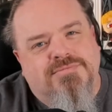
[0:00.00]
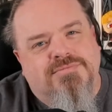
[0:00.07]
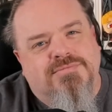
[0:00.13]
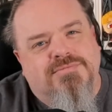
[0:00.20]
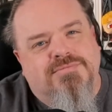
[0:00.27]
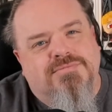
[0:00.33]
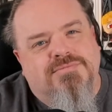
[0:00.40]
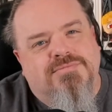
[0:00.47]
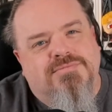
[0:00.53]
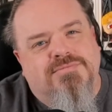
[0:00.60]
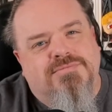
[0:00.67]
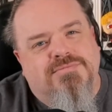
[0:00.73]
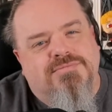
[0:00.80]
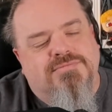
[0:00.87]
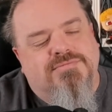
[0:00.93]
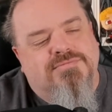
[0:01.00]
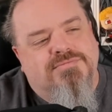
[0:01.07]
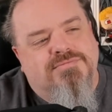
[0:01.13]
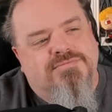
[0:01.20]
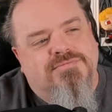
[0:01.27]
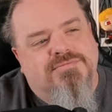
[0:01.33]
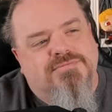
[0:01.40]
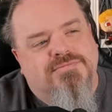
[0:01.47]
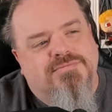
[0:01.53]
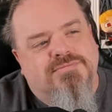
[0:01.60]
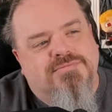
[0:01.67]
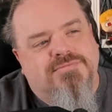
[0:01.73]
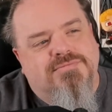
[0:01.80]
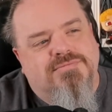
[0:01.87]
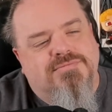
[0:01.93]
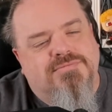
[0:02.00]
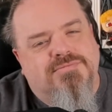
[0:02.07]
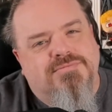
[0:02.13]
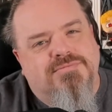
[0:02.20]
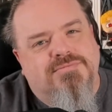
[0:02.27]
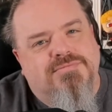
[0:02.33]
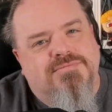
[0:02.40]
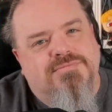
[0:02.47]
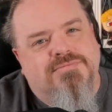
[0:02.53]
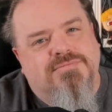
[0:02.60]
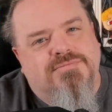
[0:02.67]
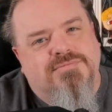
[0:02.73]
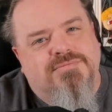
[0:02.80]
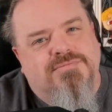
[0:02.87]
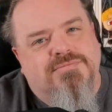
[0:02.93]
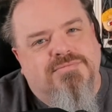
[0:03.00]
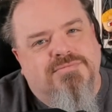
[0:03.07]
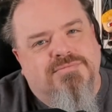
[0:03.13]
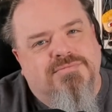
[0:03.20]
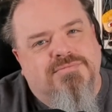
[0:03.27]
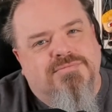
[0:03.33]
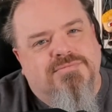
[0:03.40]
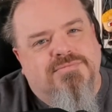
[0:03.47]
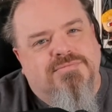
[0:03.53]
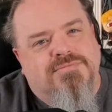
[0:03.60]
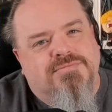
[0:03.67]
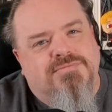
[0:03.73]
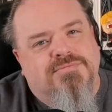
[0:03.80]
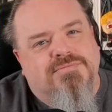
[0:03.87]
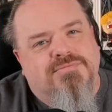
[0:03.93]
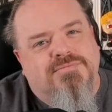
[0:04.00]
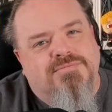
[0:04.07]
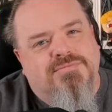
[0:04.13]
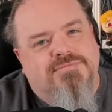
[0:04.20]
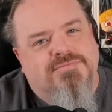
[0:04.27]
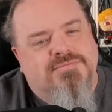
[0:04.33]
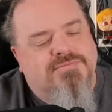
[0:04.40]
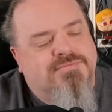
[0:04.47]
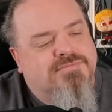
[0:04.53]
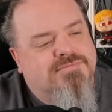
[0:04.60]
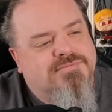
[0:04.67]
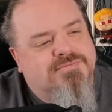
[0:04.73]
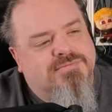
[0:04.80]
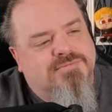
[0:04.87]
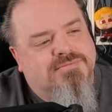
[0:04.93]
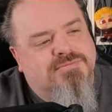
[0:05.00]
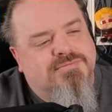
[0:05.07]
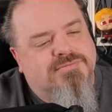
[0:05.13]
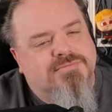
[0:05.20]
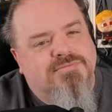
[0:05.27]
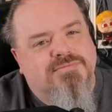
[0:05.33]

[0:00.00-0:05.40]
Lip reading: (not speaking)